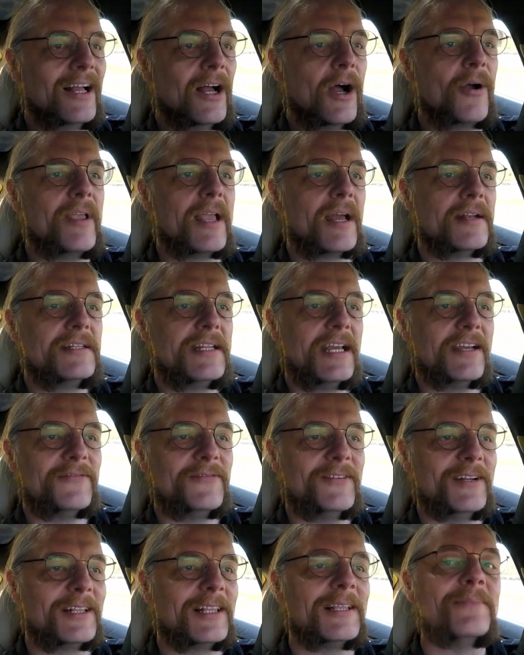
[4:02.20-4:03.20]
Oh yeah,
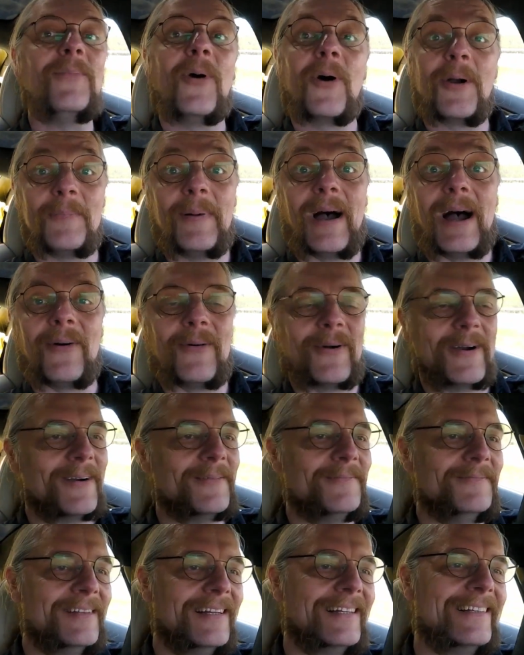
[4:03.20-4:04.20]
definitely more power.